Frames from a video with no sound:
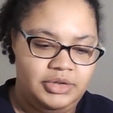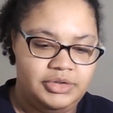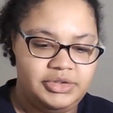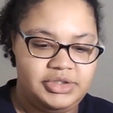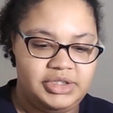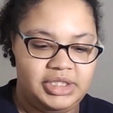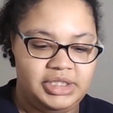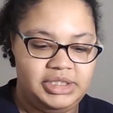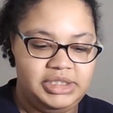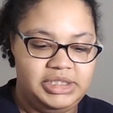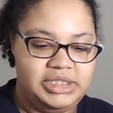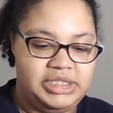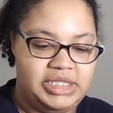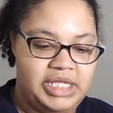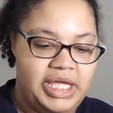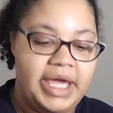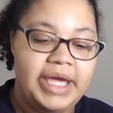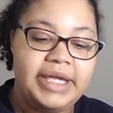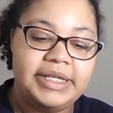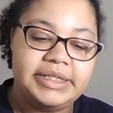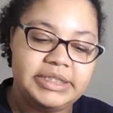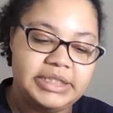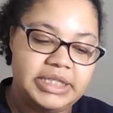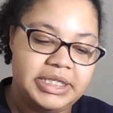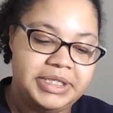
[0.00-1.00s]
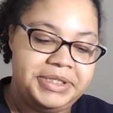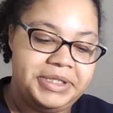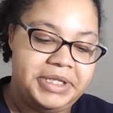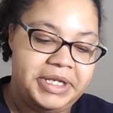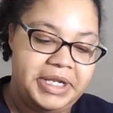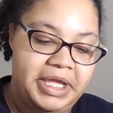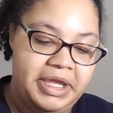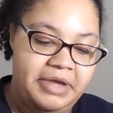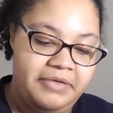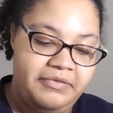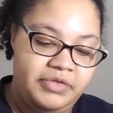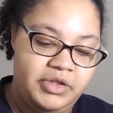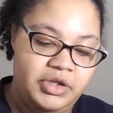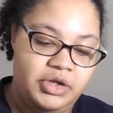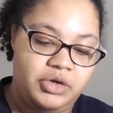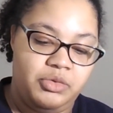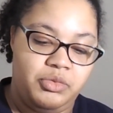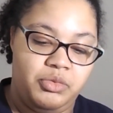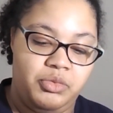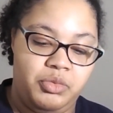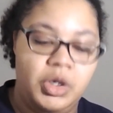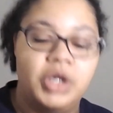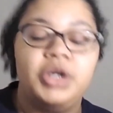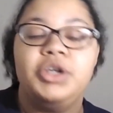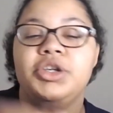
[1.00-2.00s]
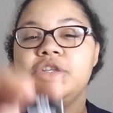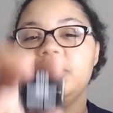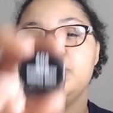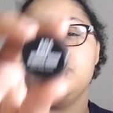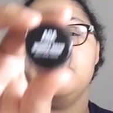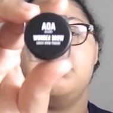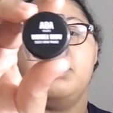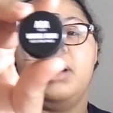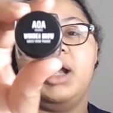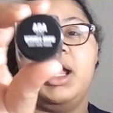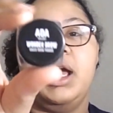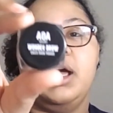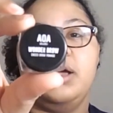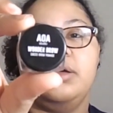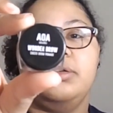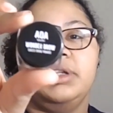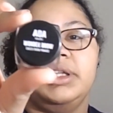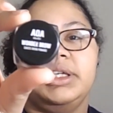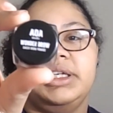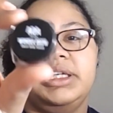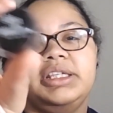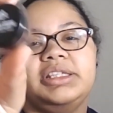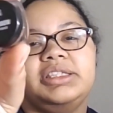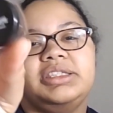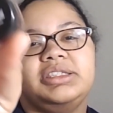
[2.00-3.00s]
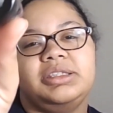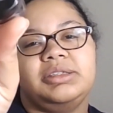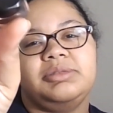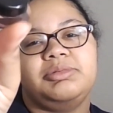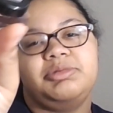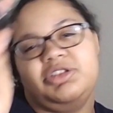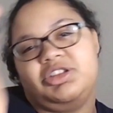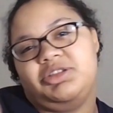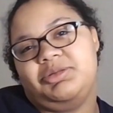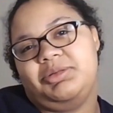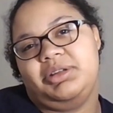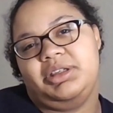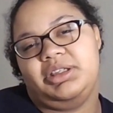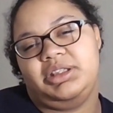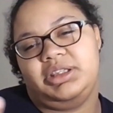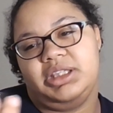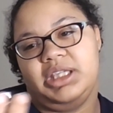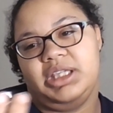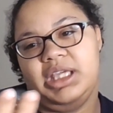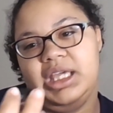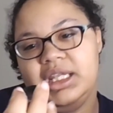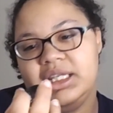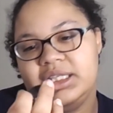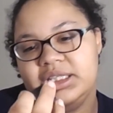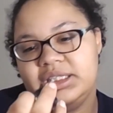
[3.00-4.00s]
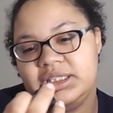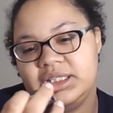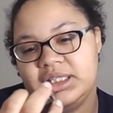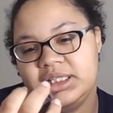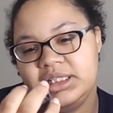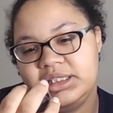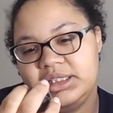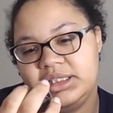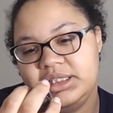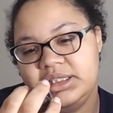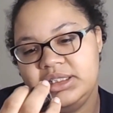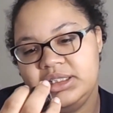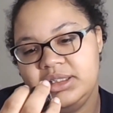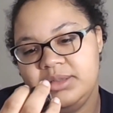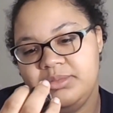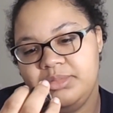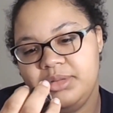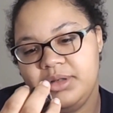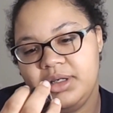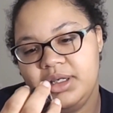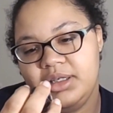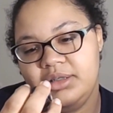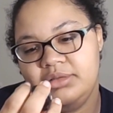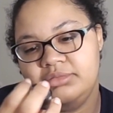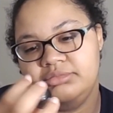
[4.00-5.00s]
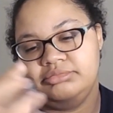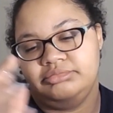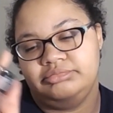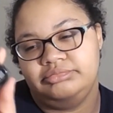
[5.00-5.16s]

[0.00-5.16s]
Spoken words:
That's that. And then I have their Wonder Brow. It's supposed to be like the Anastasia Dip Brow.